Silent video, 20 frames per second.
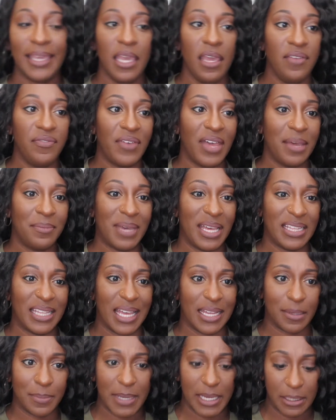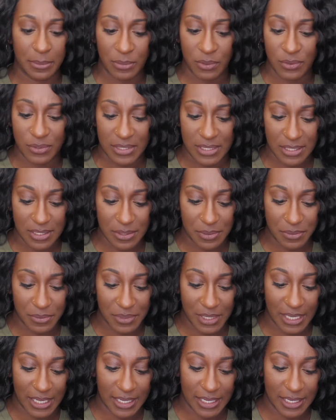can't find my Lotta Body Mousse.
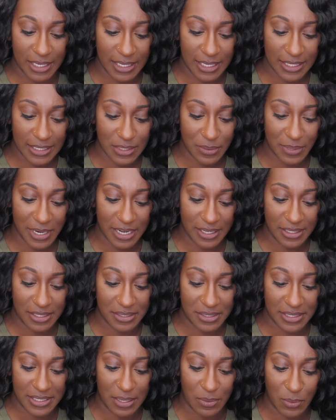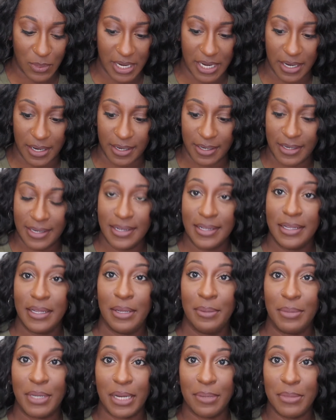It's around here somewhere,
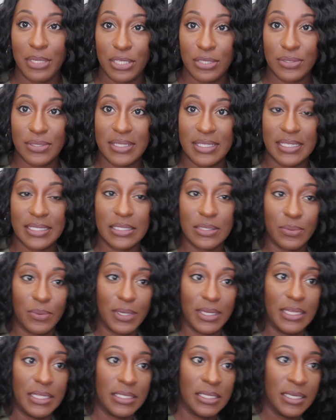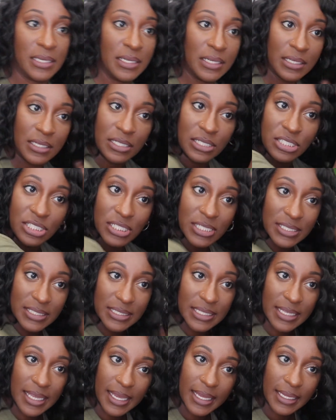but I'm gonna use this one
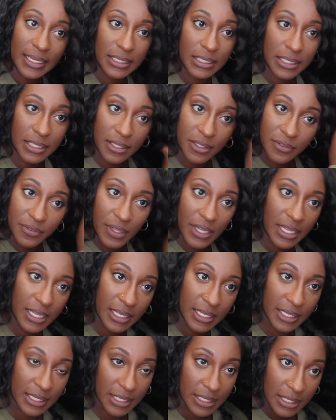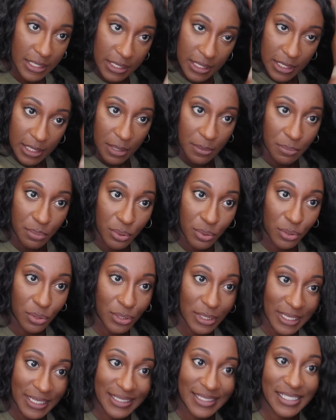just to kind of
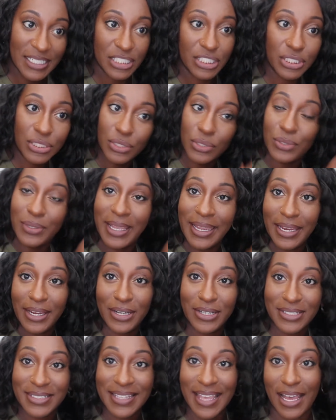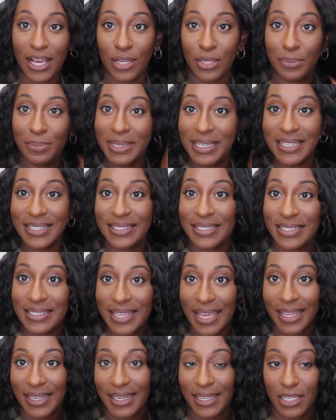pull additional hairs out because this
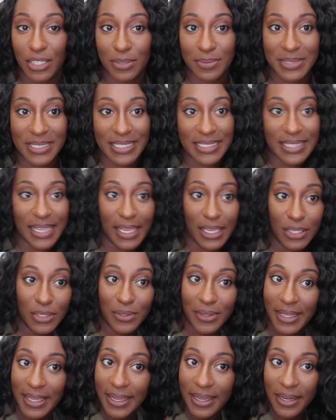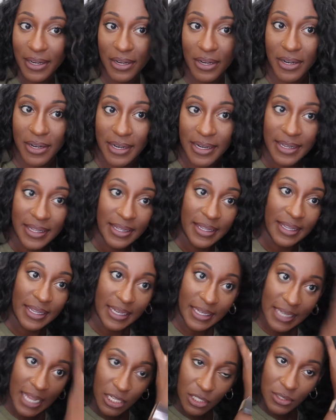kind of helps detangle the hair.
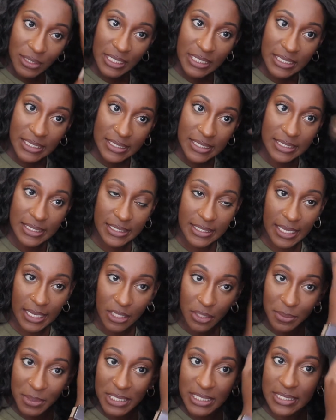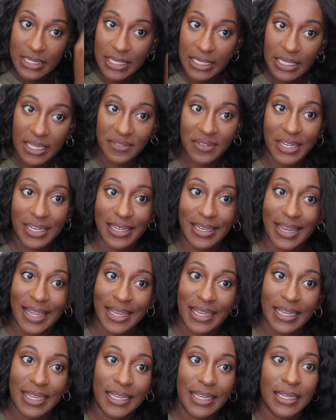And not only does it detangle, but it's gonna give it a
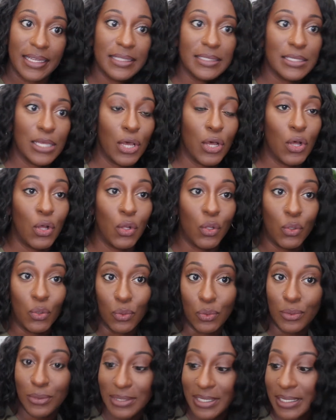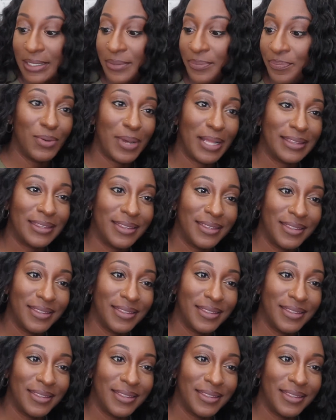nice hold. Oh, I